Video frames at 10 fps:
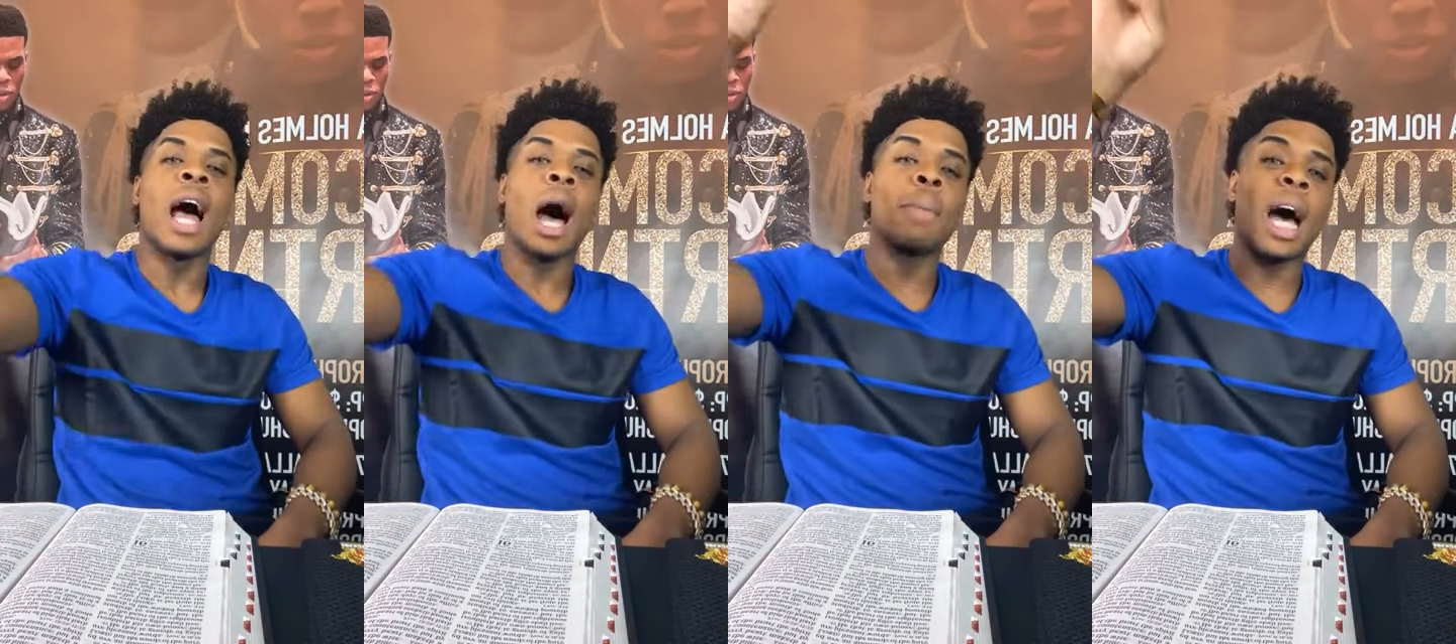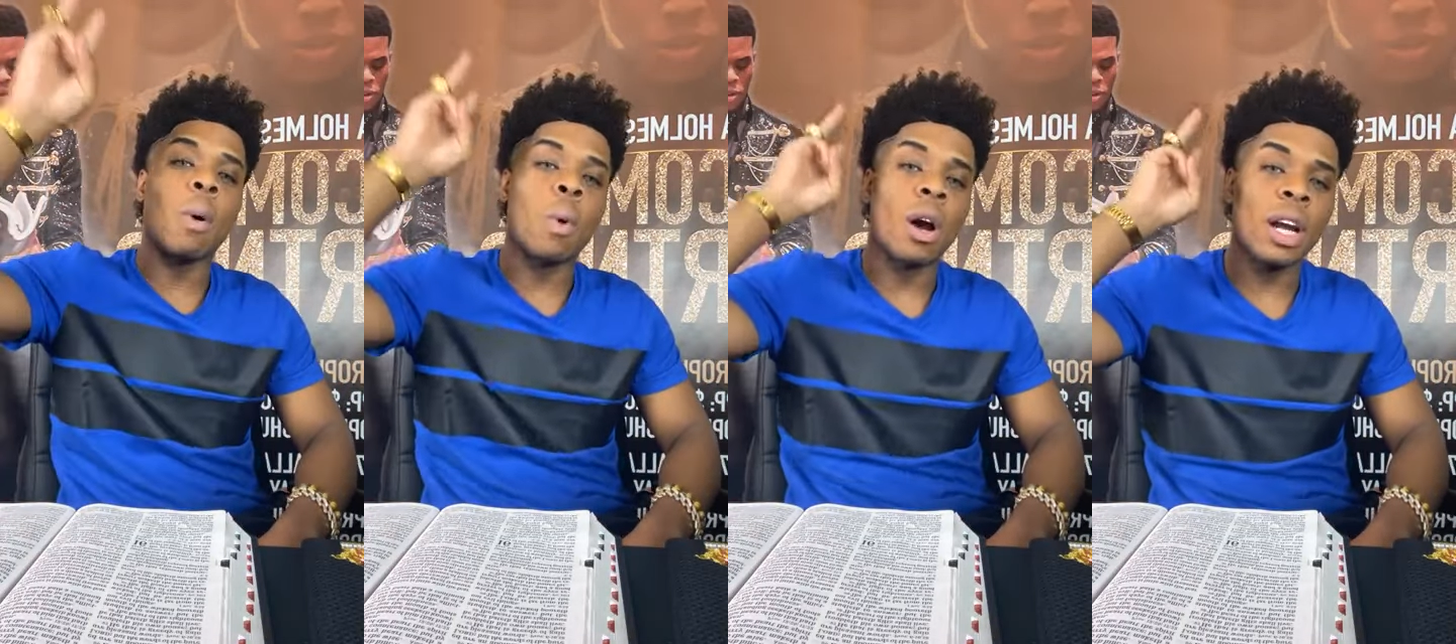I'm
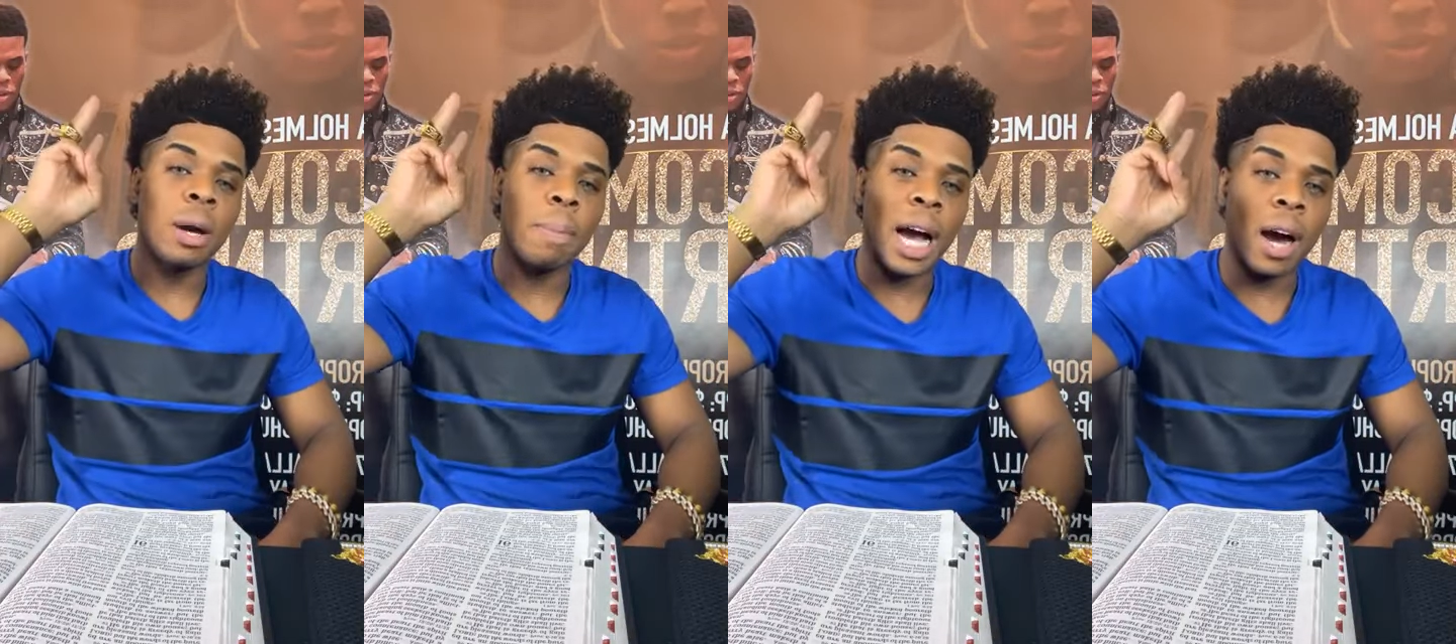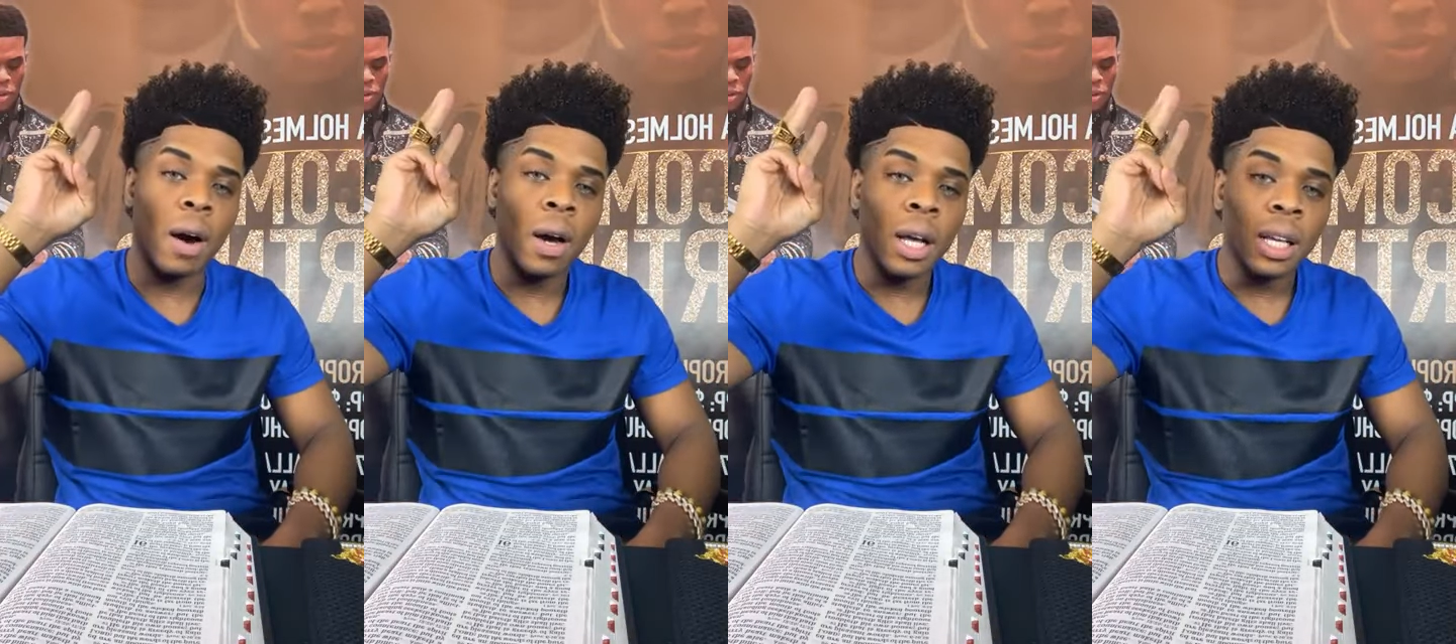not worried
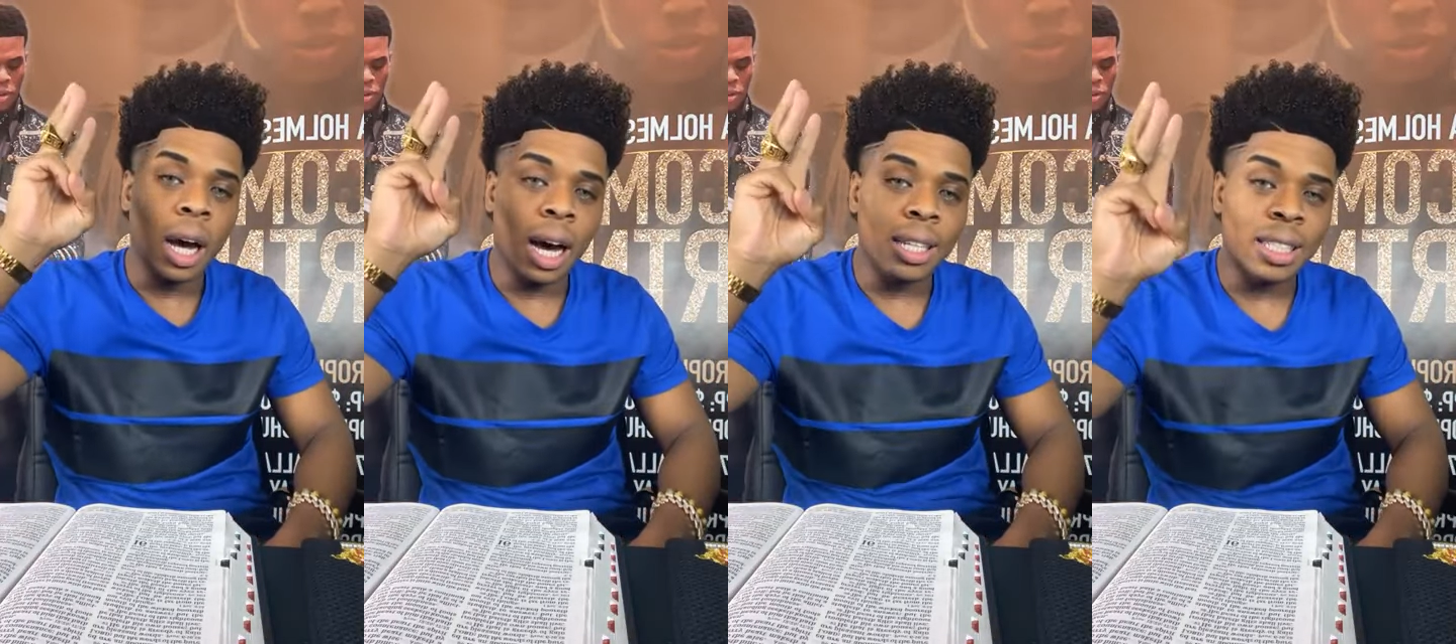about uh,